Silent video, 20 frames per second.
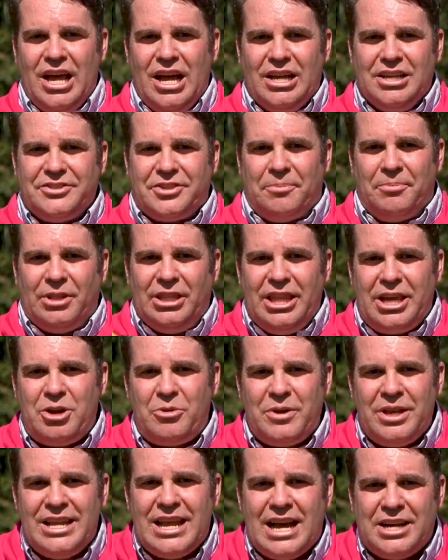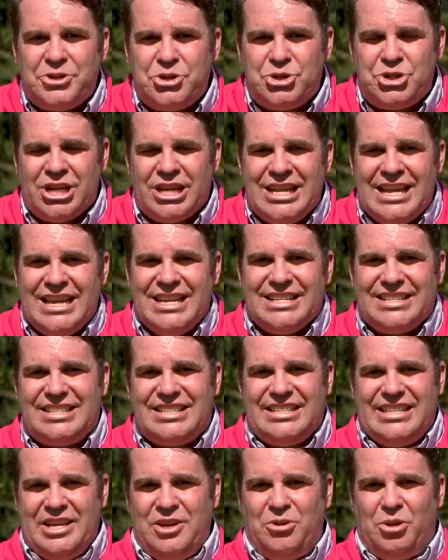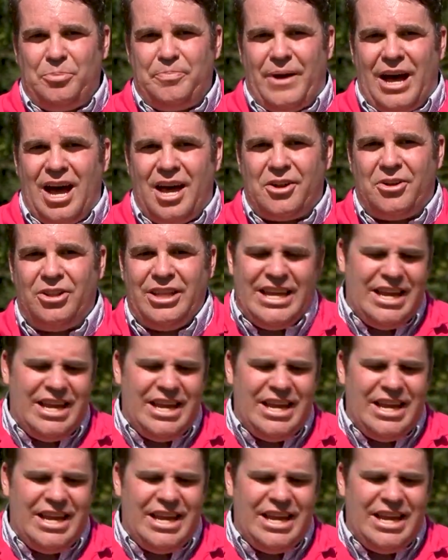some liquid nitrogen in a sealed bottle